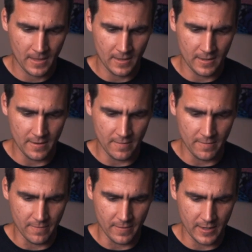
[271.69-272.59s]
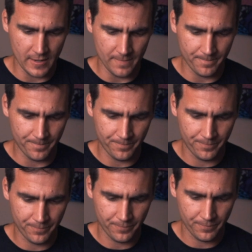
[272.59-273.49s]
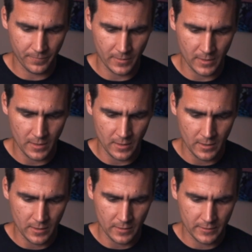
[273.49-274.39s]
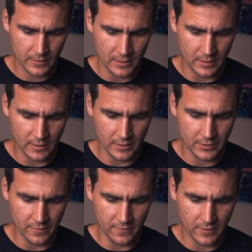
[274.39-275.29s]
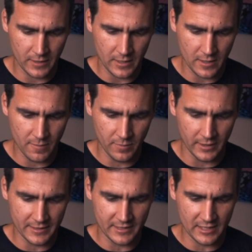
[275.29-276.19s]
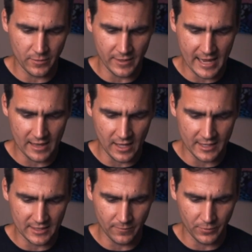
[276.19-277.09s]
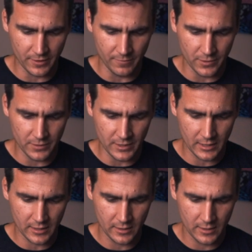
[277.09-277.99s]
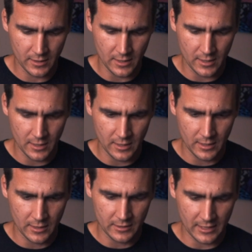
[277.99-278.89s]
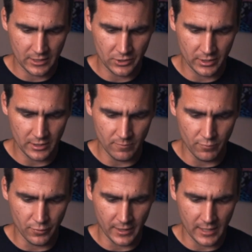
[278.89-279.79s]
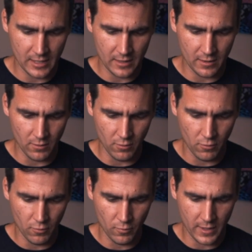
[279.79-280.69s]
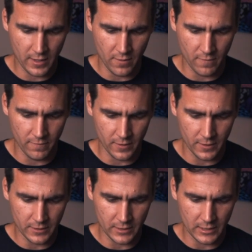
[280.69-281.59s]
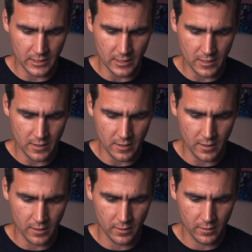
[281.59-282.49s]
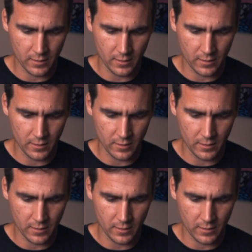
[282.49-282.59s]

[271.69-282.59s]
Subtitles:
All right. Slide this over here, but let's see where that lines up with the music. Let's actually bring it the whole way over here.